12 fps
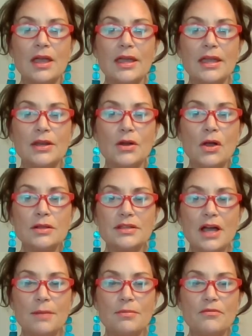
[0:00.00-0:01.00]
In all
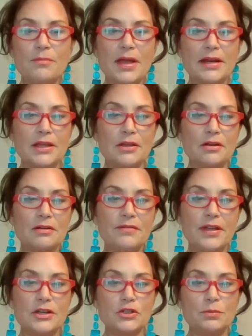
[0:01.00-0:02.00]
type of Medicare
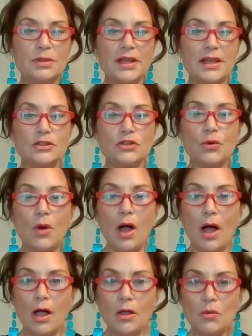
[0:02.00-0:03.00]
Advantage plans, you're
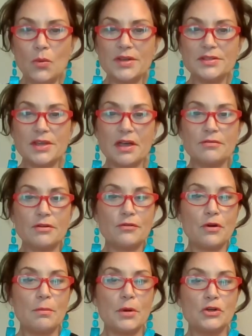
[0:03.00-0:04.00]
always covered
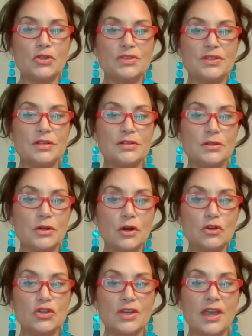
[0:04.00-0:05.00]
for emergencies and
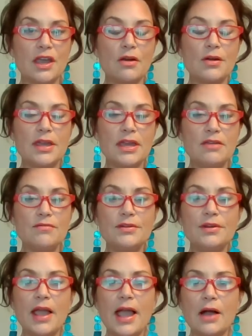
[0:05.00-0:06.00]
urgent care
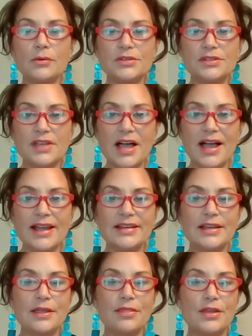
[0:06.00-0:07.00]
even outside
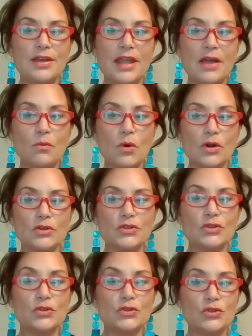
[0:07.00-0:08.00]
the network's
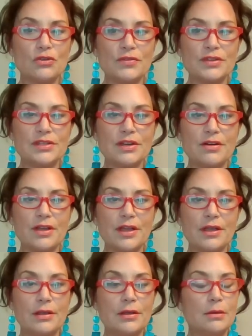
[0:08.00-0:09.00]
service area,
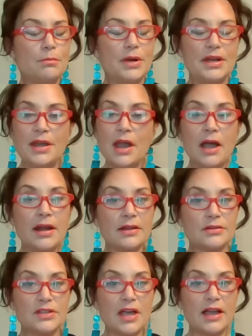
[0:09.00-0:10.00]
but not
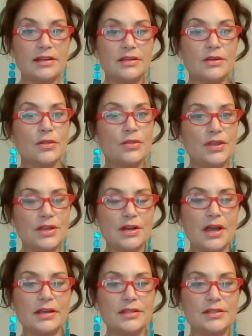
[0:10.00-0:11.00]
outside the
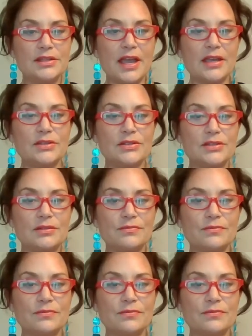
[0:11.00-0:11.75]
United States.